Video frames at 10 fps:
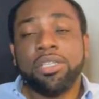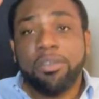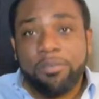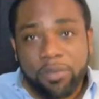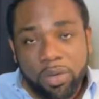The
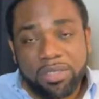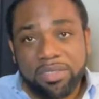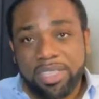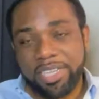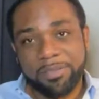
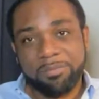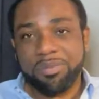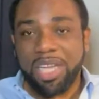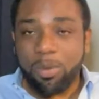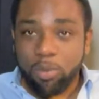first thing
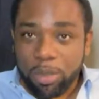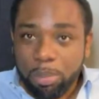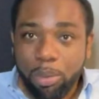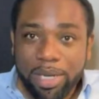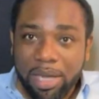I want to
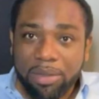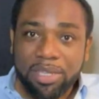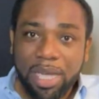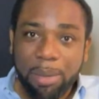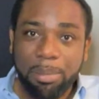point out
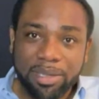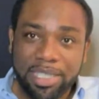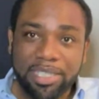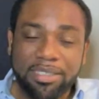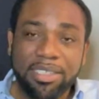about
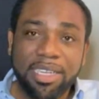this